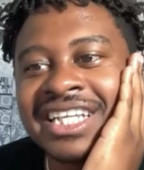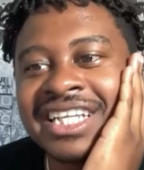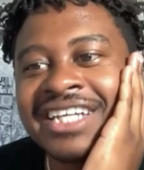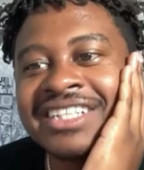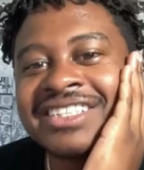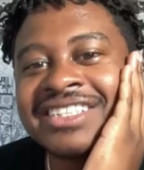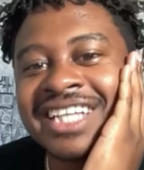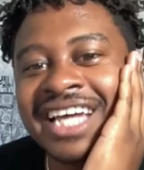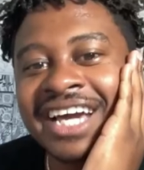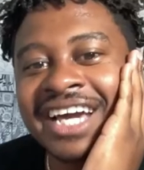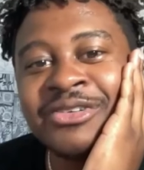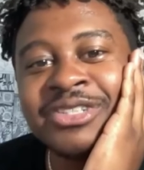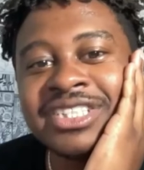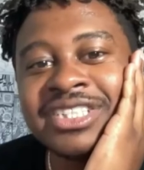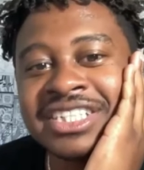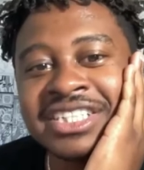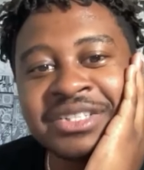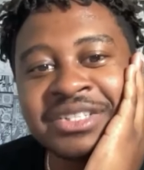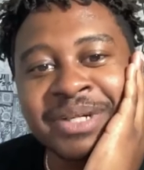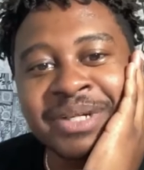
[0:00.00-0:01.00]
That's I
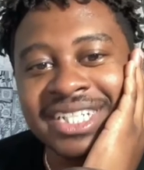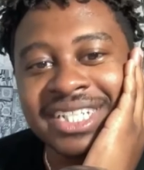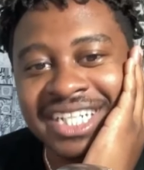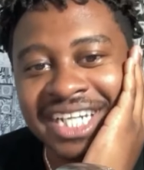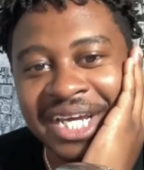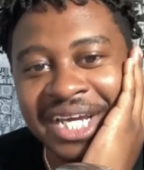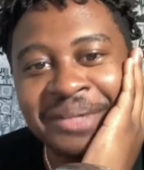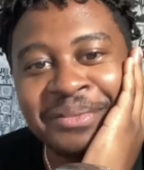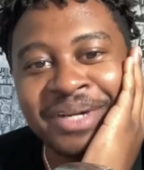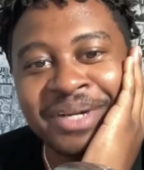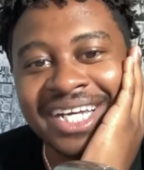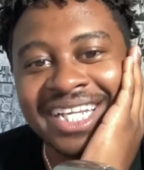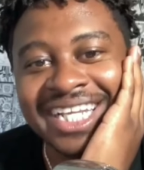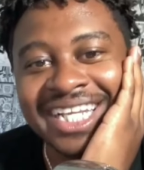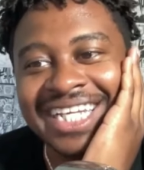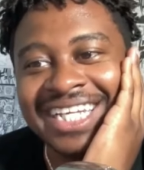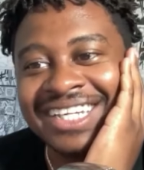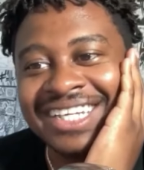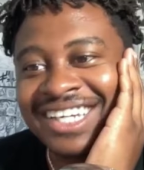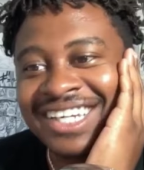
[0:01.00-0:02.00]
wasn't expecting that, but I
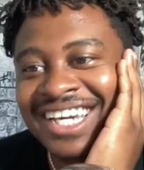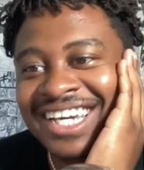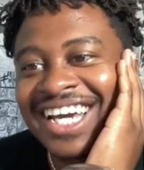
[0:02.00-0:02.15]
like it.